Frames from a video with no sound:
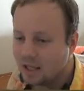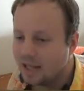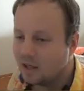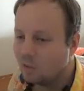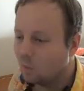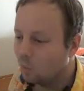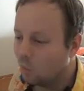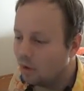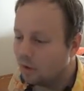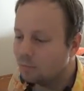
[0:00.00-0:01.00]
Now,
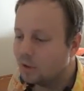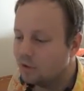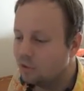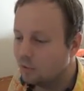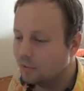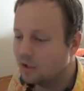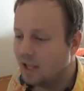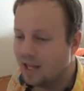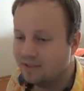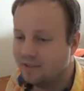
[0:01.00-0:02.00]
what I'm going to do with
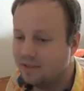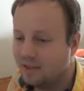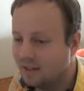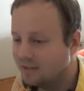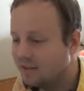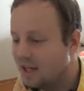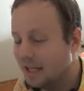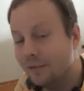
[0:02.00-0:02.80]
classes is,